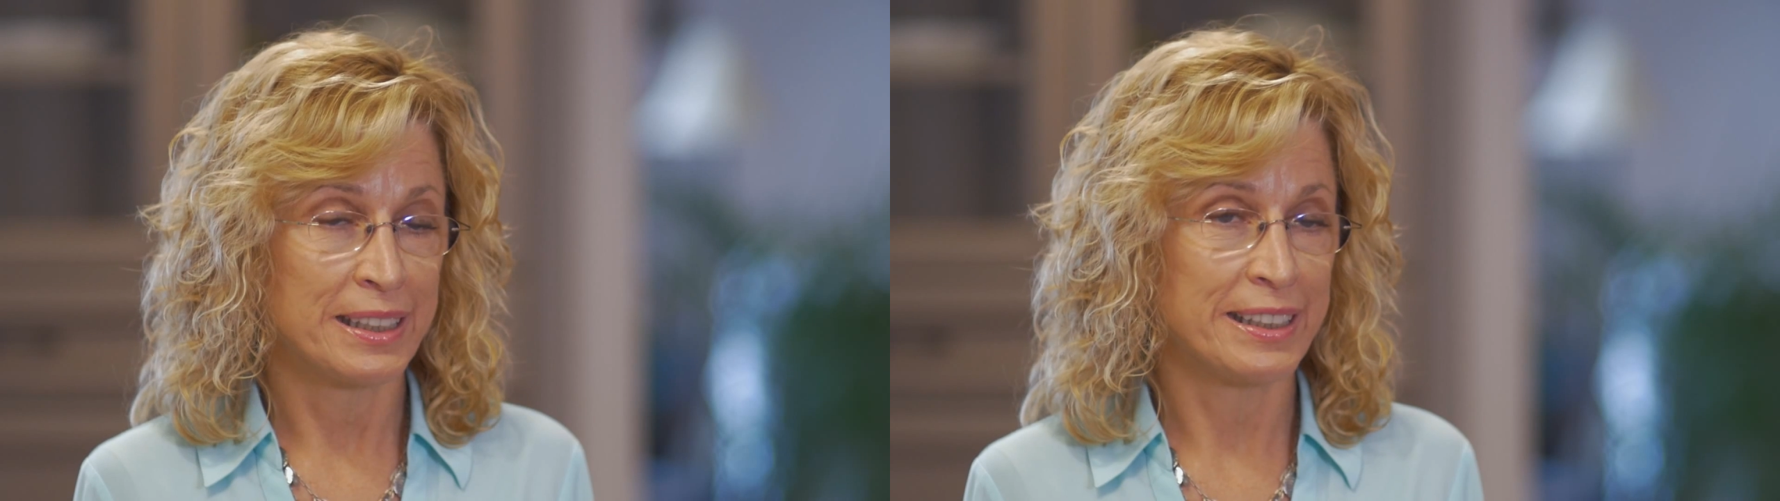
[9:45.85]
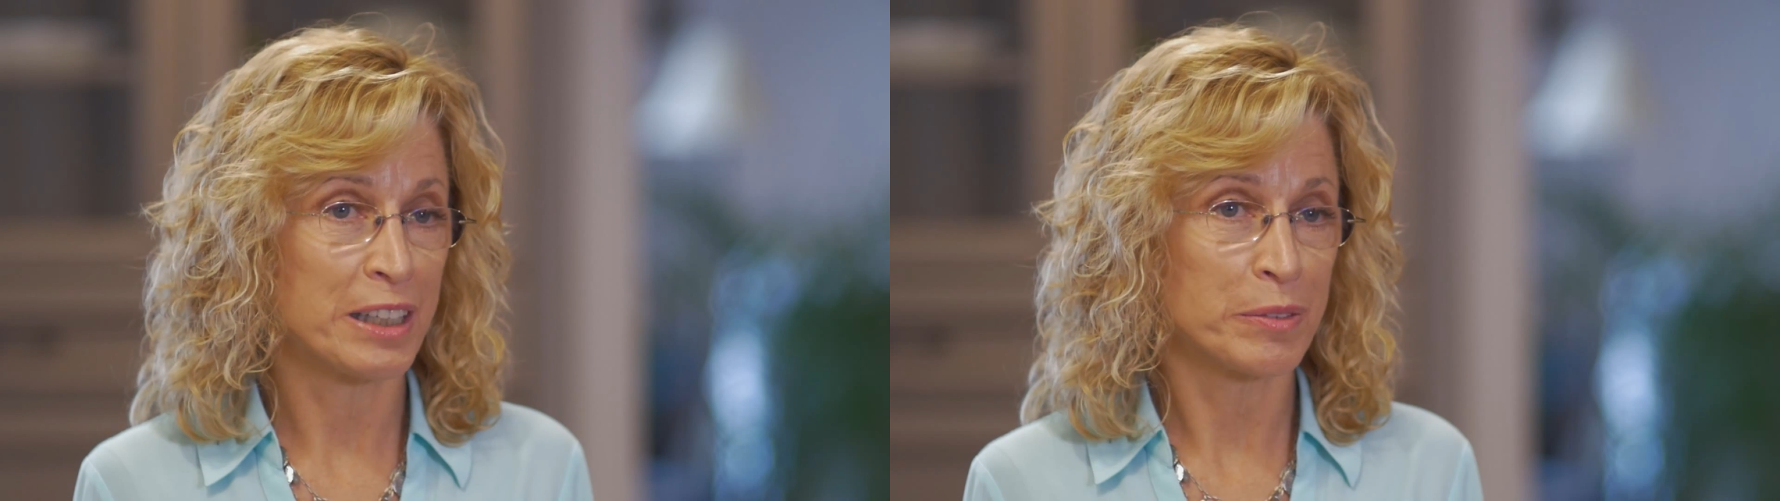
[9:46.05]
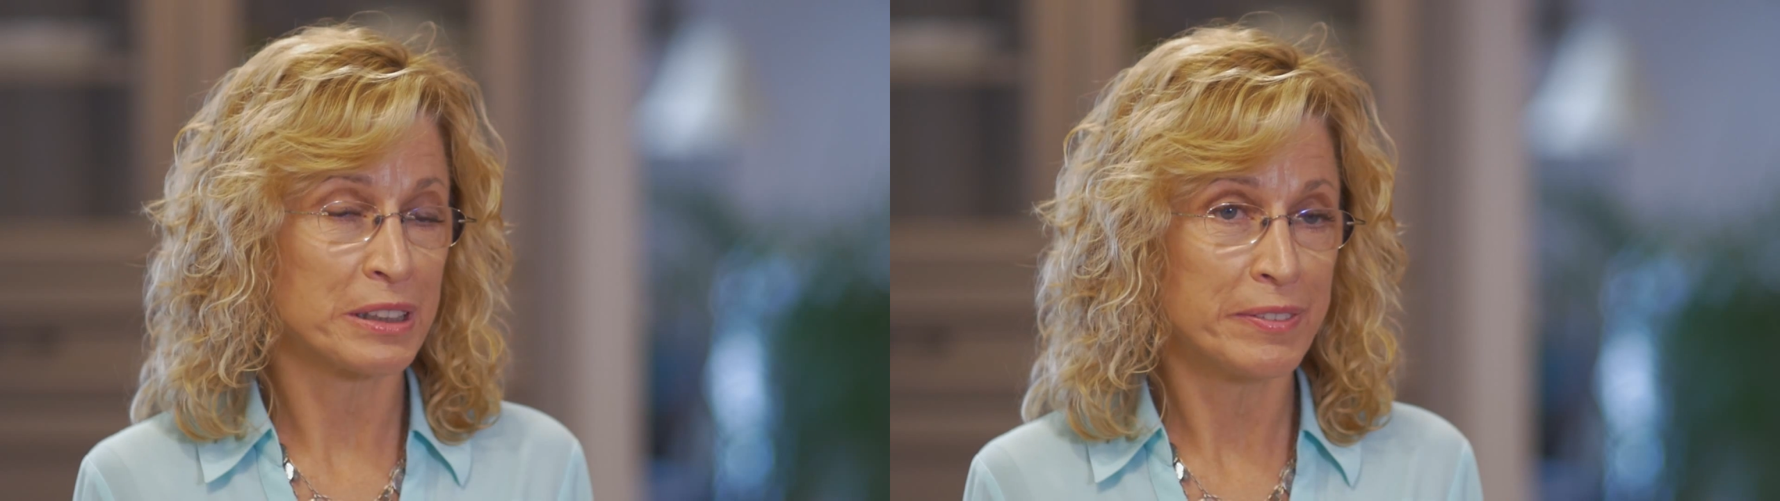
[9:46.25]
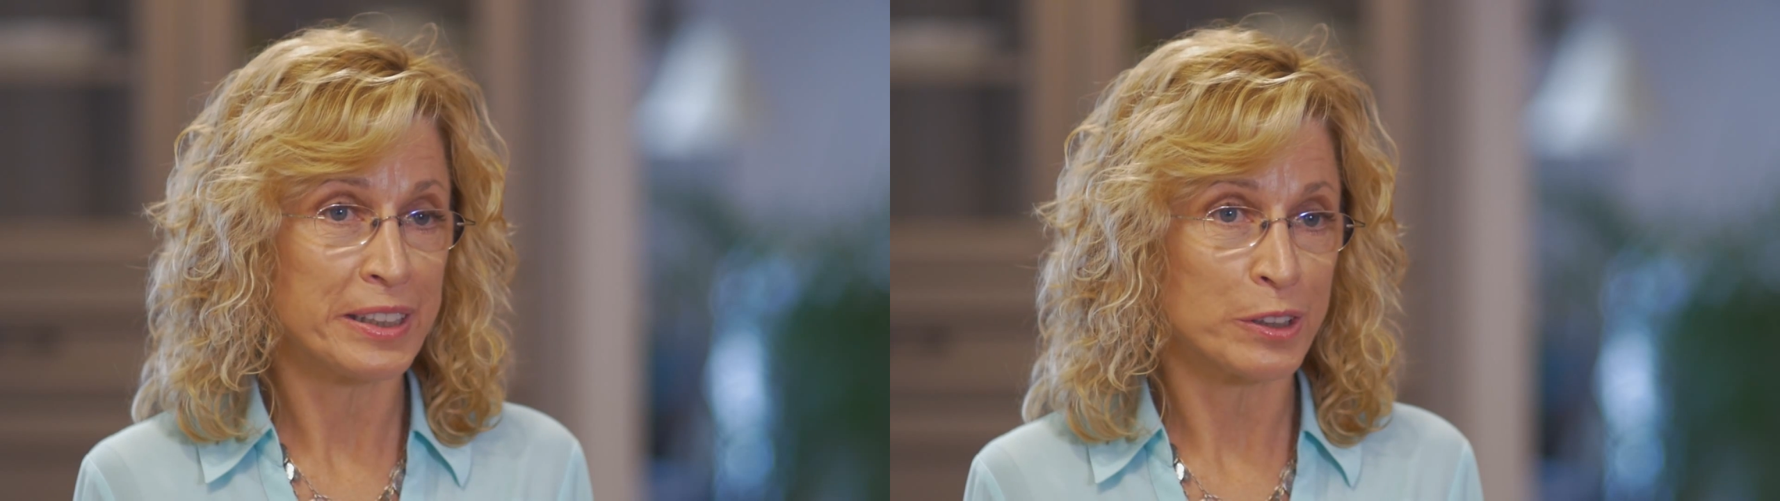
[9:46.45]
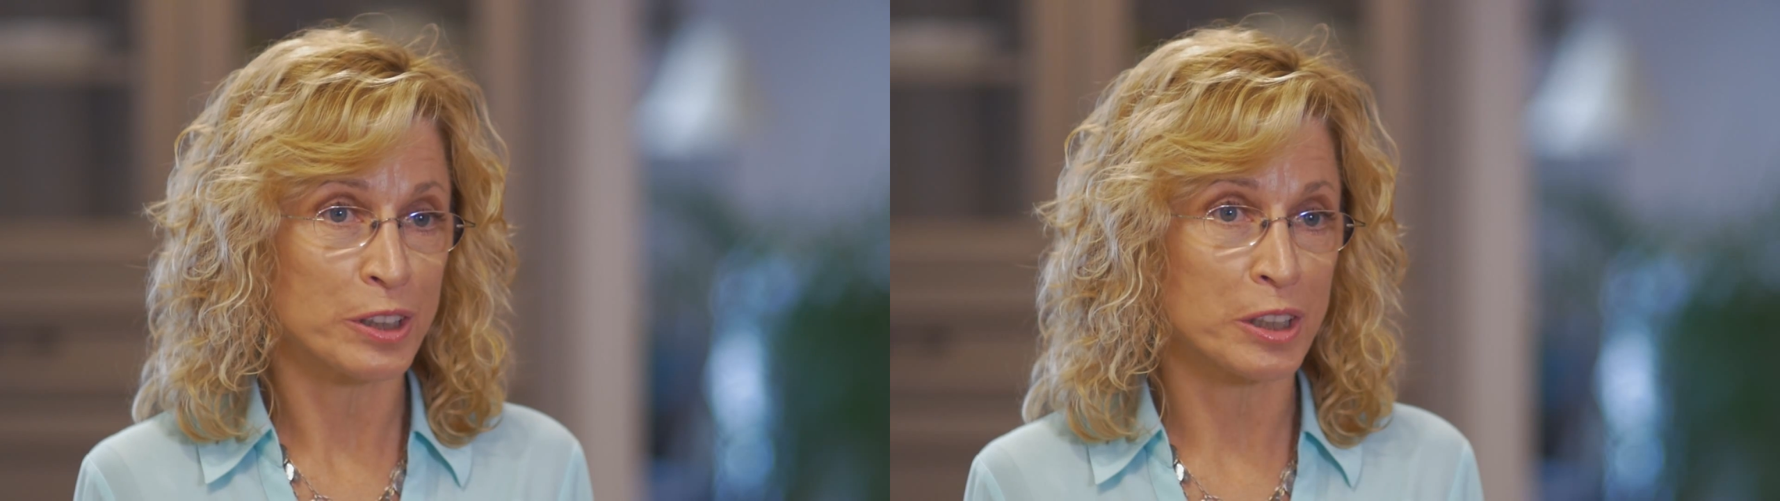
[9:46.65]
now that we're
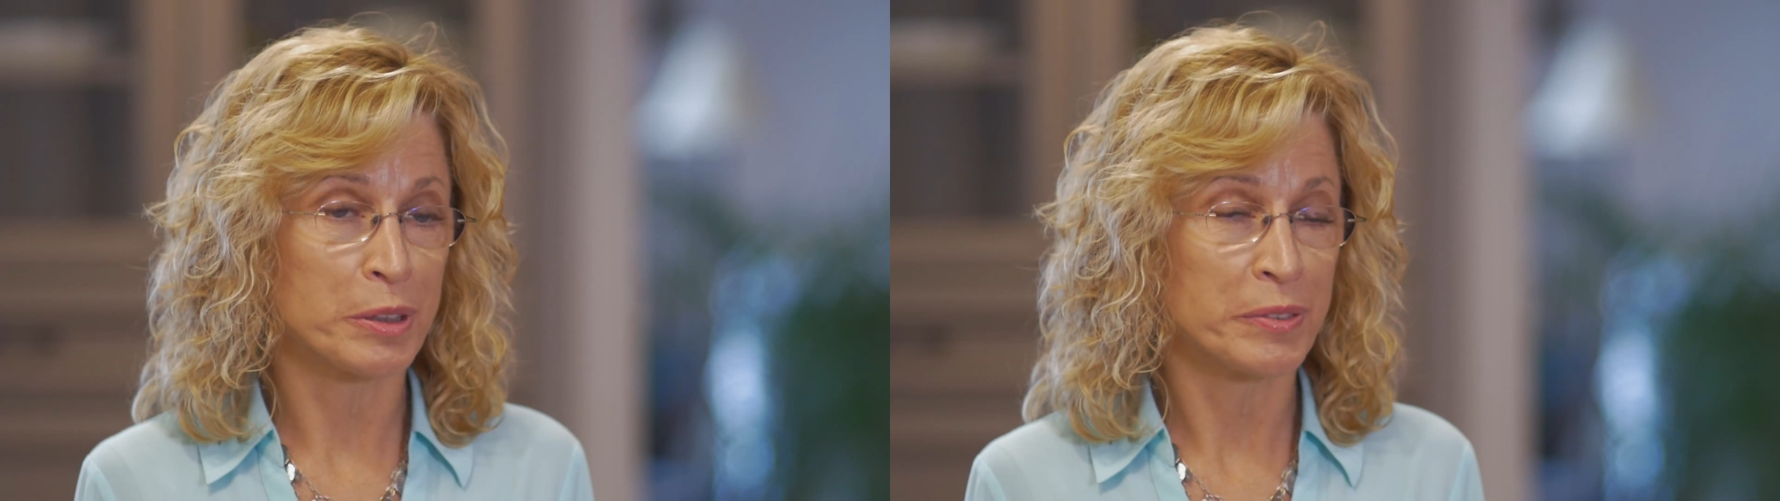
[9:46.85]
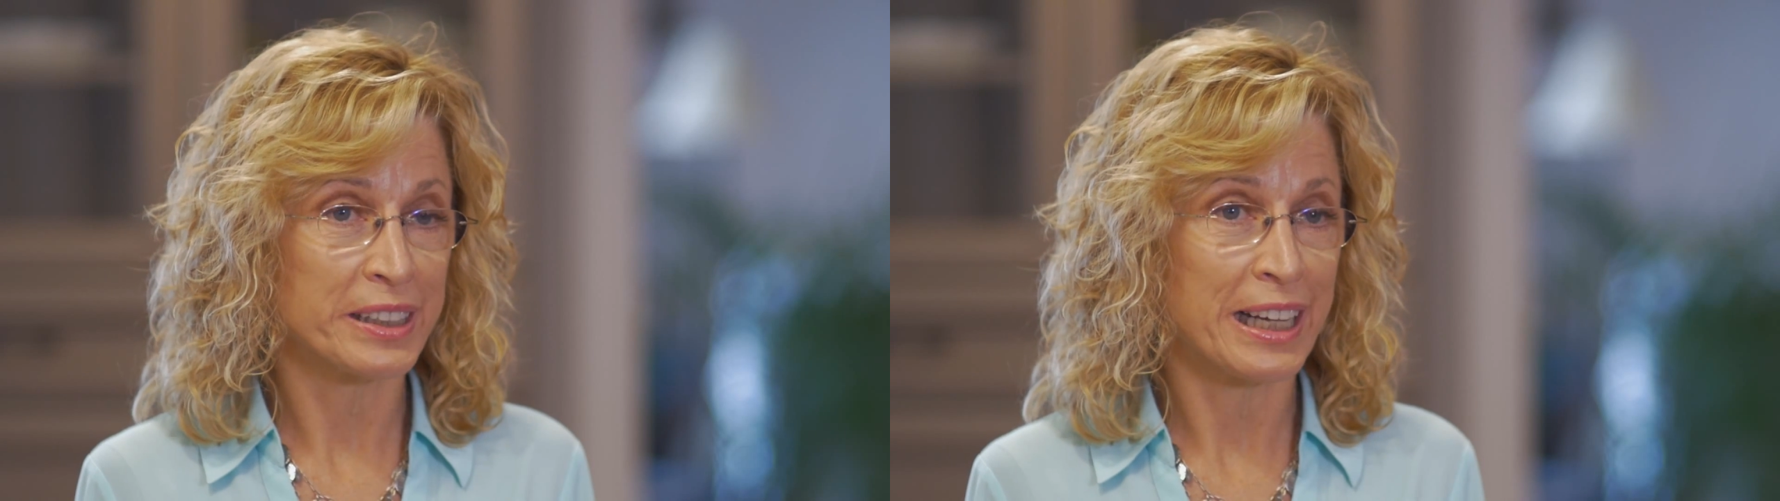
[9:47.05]
living longer, we really